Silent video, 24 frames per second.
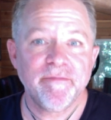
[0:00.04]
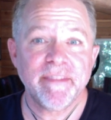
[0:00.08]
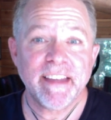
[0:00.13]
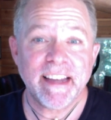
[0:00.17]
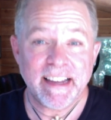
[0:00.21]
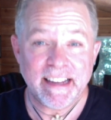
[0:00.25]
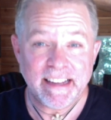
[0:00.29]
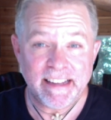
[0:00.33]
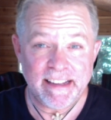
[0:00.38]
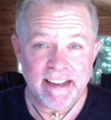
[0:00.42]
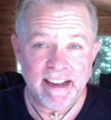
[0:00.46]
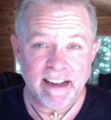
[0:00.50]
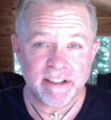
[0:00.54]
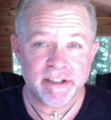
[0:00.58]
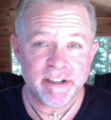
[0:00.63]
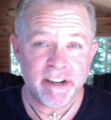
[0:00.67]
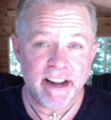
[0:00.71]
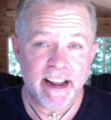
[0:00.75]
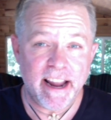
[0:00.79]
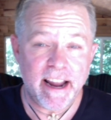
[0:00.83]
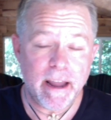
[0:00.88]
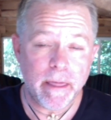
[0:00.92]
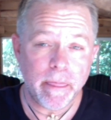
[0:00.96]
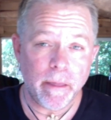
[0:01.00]

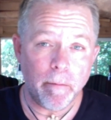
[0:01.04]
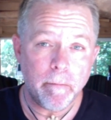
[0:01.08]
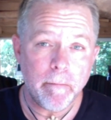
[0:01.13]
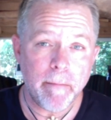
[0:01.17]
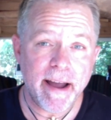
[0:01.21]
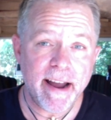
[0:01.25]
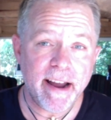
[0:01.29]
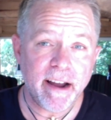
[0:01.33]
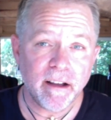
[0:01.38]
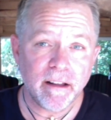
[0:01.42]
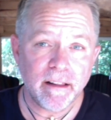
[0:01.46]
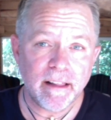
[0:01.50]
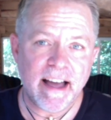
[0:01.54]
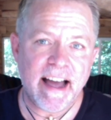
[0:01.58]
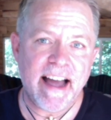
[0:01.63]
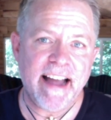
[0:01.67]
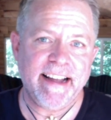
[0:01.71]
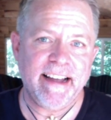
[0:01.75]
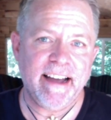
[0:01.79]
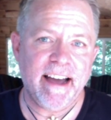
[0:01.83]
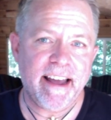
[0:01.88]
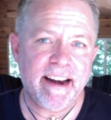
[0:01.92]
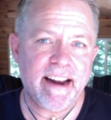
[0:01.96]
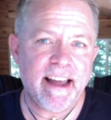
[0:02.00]
Yesterday in the mail,
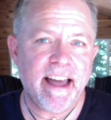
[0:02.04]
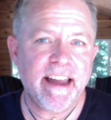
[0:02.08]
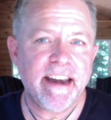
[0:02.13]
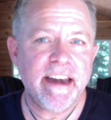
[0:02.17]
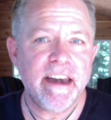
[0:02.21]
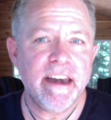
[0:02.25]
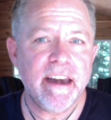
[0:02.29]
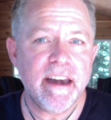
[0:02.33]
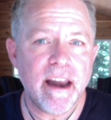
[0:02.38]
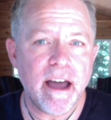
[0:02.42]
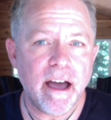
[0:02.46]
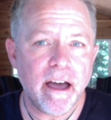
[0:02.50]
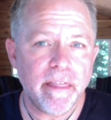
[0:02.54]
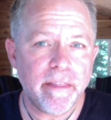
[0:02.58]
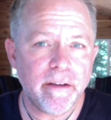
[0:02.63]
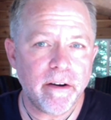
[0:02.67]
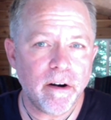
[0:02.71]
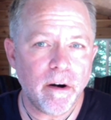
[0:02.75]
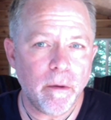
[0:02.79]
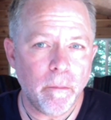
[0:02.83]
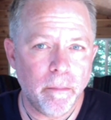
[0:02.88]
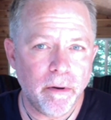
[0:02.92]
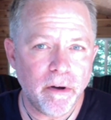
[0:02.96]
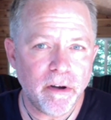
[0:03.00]
I got
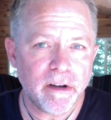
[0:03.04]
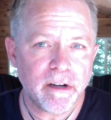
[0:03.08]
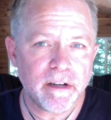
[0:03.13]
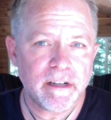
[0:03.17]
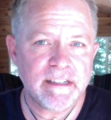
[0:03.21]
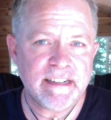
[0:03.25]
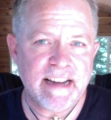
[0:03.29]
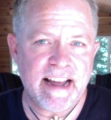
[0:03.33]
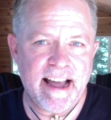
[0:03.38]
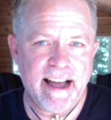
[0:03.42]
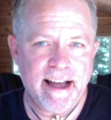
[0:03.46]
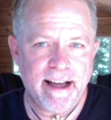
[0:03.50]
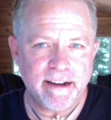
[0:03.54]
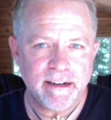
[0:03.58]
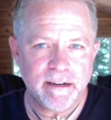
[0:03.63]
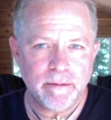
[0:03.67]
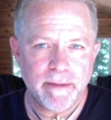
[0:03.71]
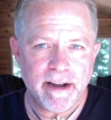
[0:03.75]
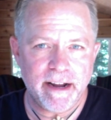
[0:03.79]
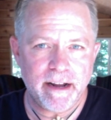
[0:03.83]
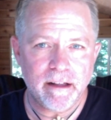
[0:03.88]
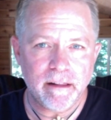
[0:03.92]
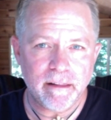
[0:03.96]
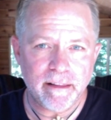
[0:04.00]
another book to add to
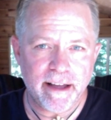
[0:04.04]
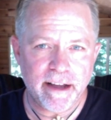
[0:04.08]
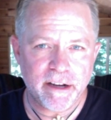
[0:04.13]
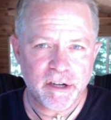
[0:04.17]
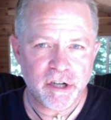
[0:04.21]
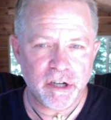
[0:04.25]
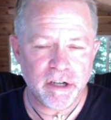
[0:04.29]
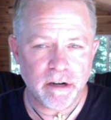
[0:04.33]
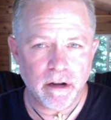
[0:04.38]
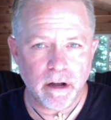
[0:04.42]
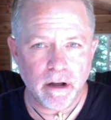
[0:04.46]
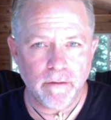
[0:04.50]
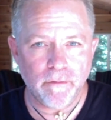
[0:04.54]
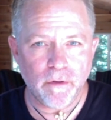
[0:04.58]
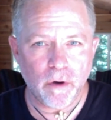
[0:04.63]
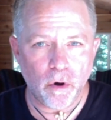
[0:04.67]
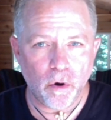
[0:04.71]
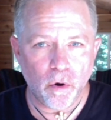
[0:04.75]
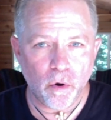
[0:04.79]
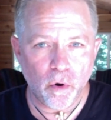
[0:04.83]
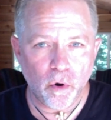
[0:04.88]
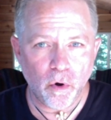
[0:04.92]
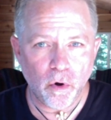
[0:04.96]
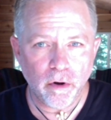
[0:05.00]
my collection of
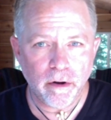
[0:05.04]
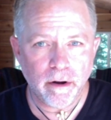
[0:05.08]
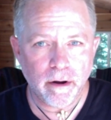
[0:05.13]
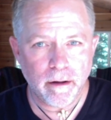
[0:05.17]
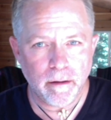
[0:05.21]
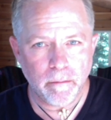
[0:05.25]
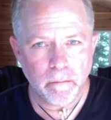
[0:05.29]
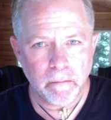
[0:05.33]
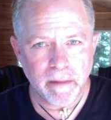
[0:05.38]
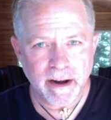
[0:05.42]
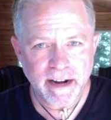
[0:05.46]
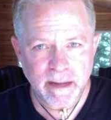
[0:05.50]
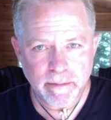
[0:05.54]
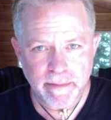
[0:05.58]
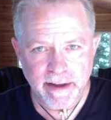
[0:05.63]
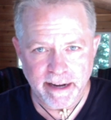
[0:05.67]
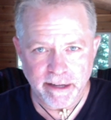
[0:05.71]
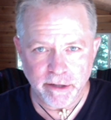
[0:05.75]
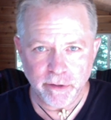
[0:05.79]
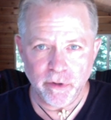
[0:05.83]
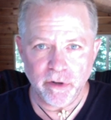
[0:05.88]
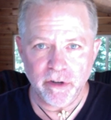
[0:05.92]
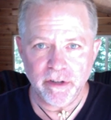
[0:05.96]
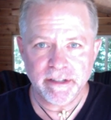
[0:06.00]
old money
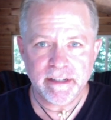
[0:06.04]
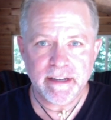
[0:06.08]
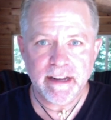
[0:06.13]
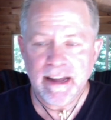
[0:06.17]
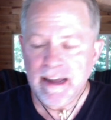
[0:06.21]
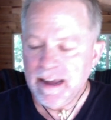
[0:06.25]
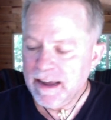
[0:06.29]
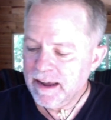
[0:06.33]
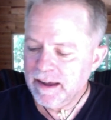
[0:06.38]
manuals.